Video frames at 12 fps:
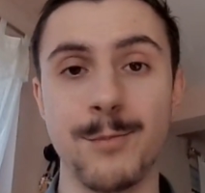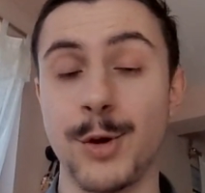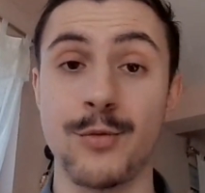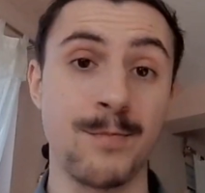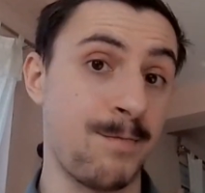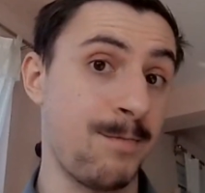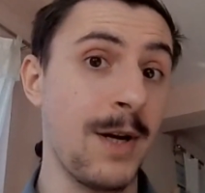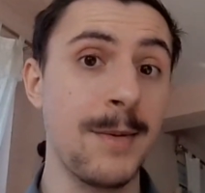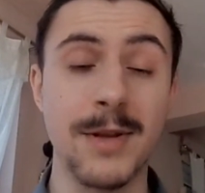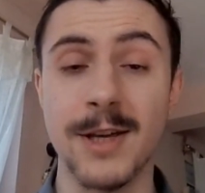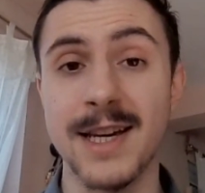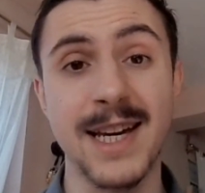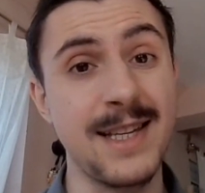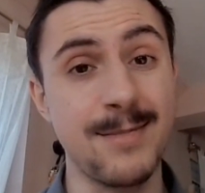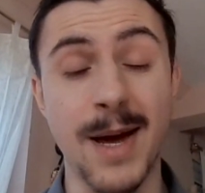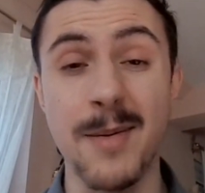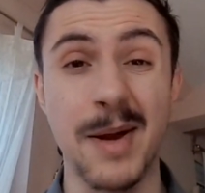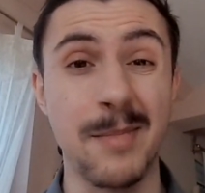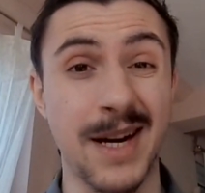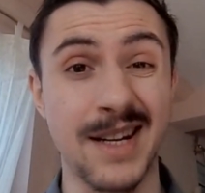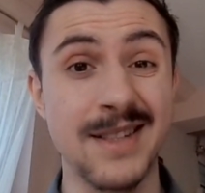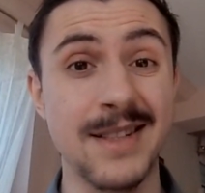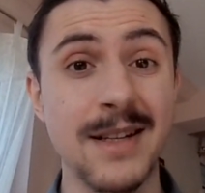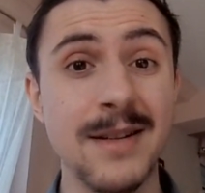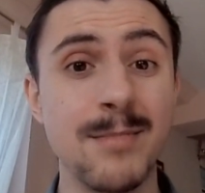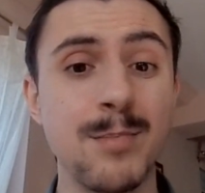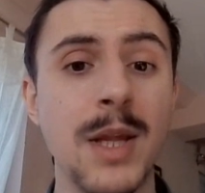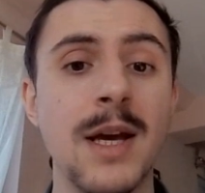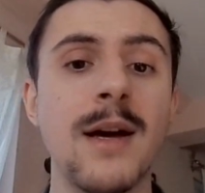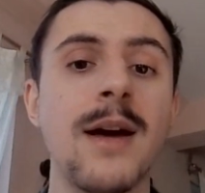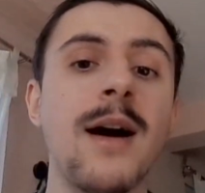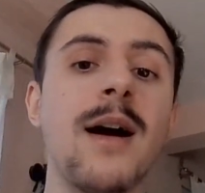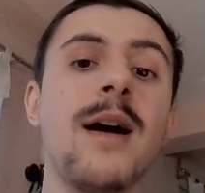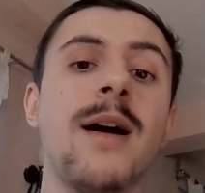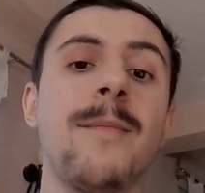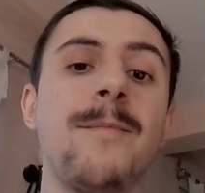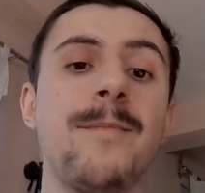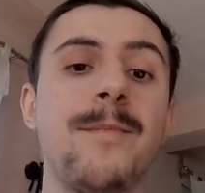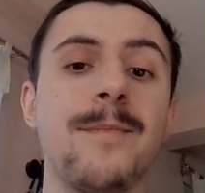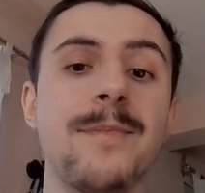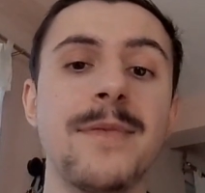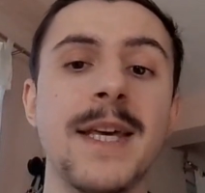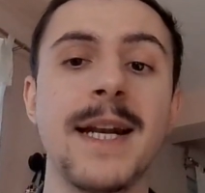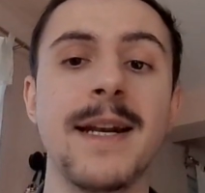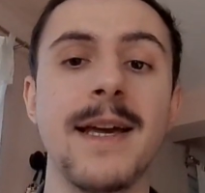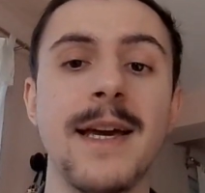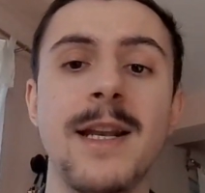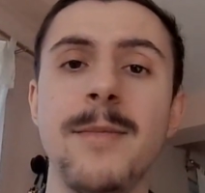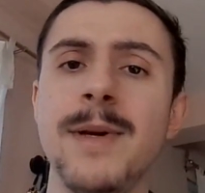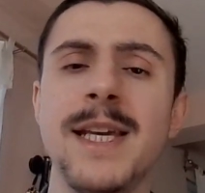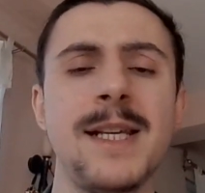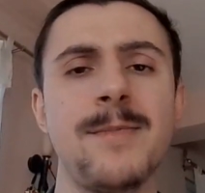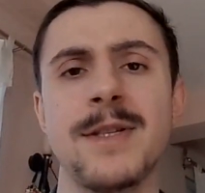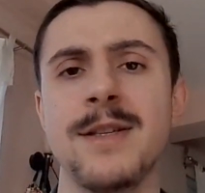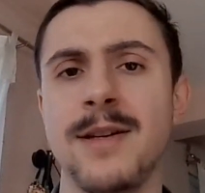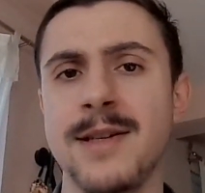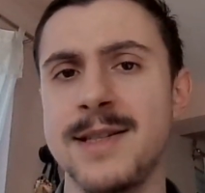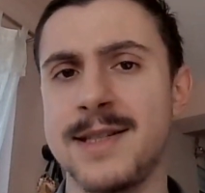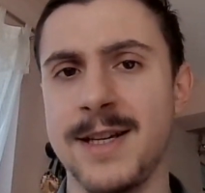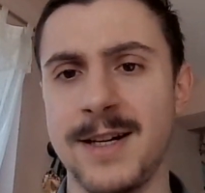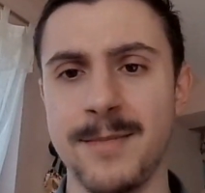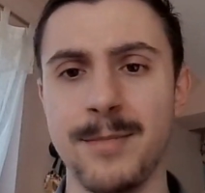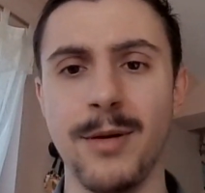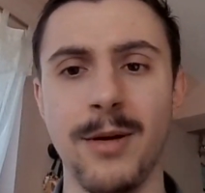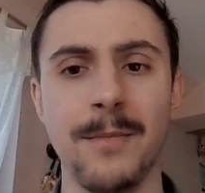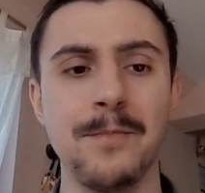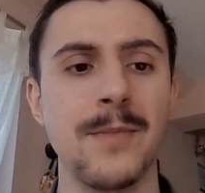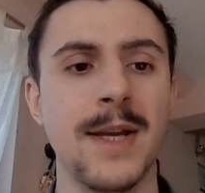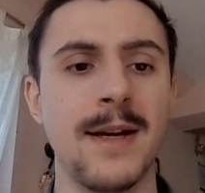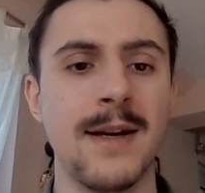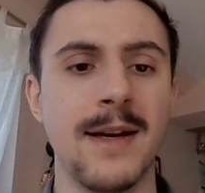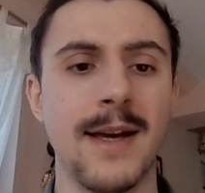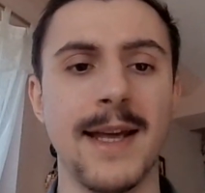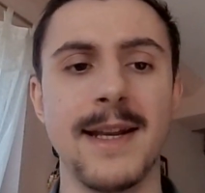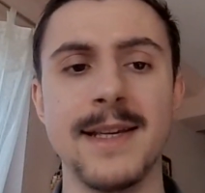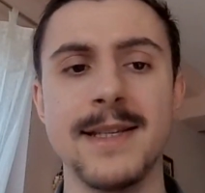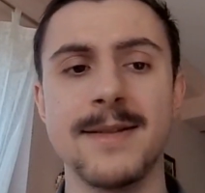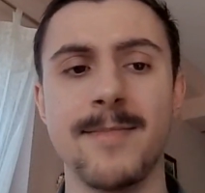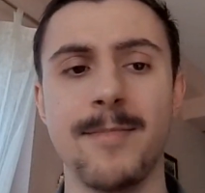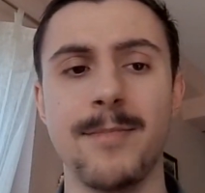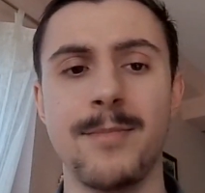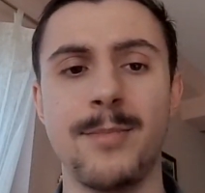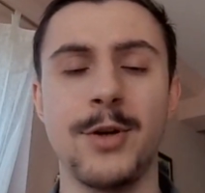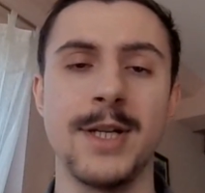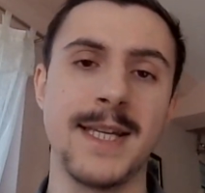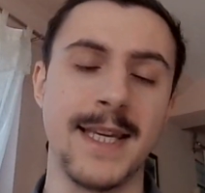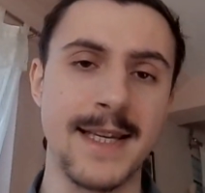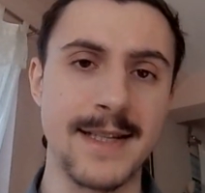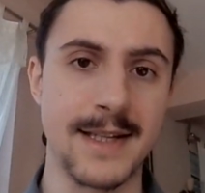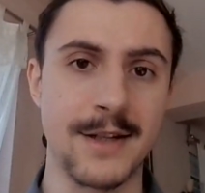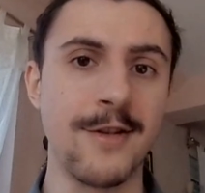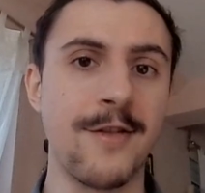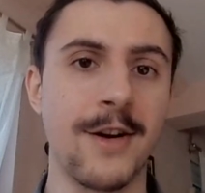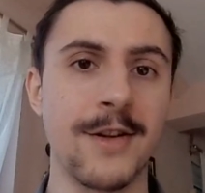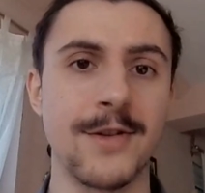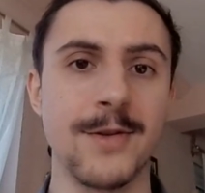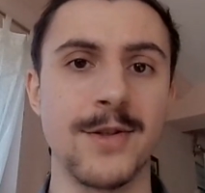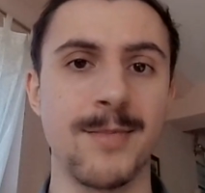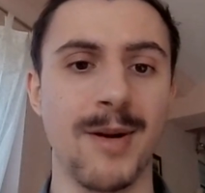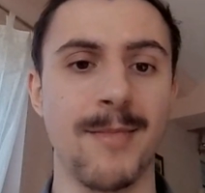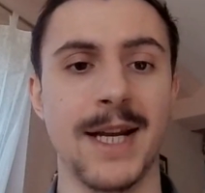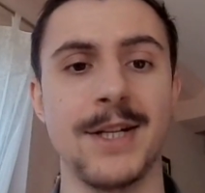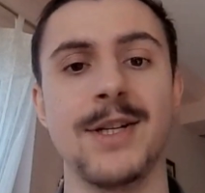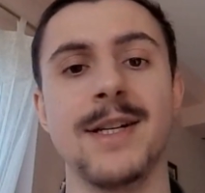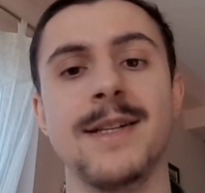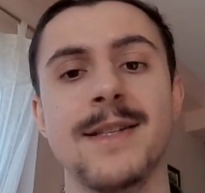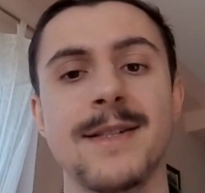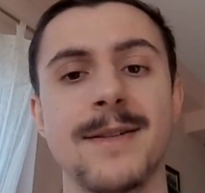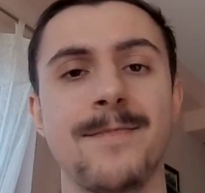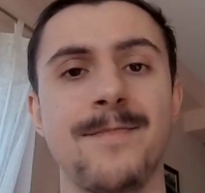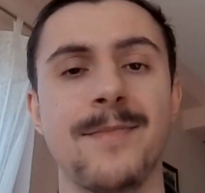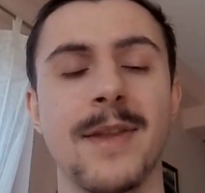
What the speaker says: which might be the case maybe in medicine, then in a medium-sized sample, it is pretty easy to find suitable matches.